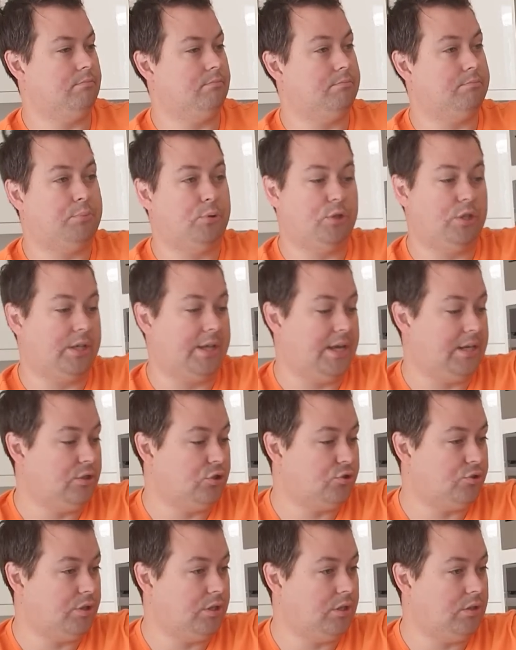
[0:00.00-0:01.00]
put your
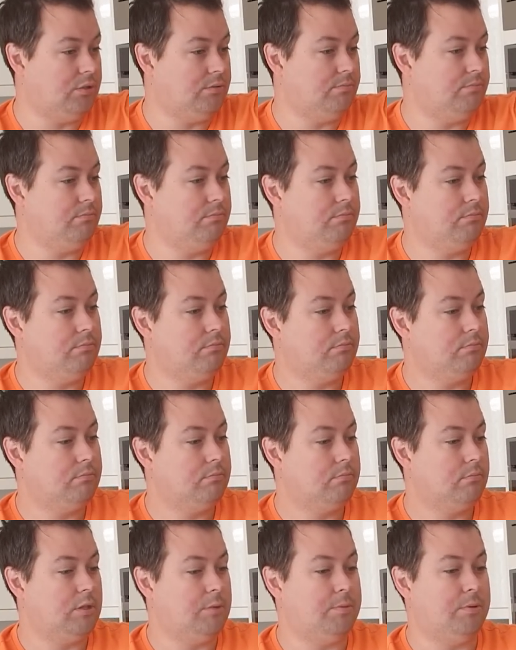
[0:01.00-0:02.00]
gantry on,
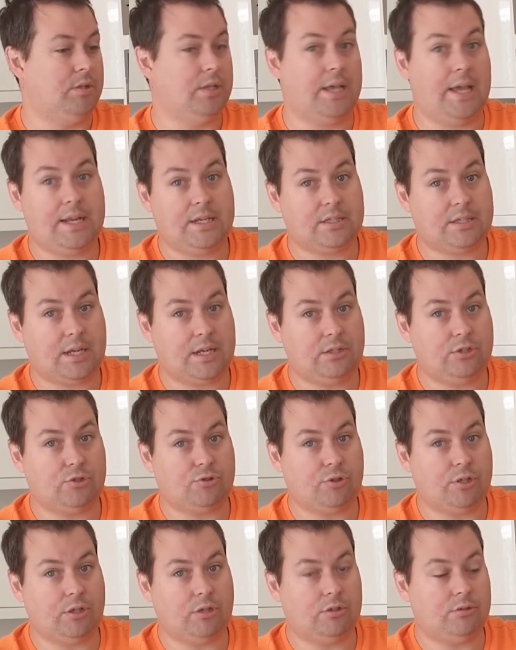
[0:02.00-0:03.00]
you put the X
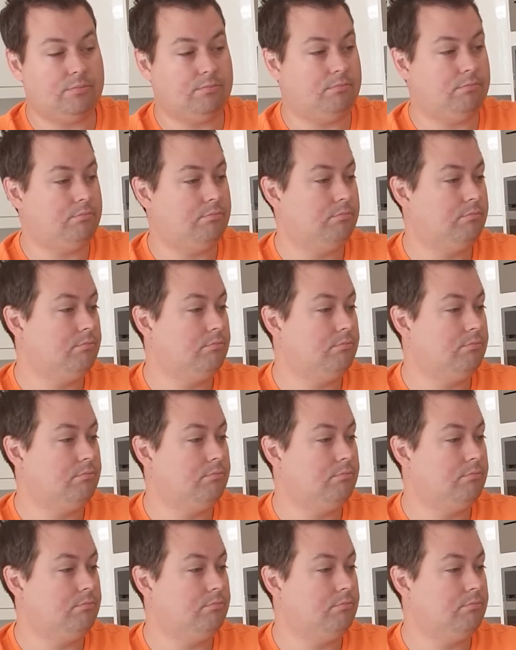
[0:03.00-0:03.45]
gantry on,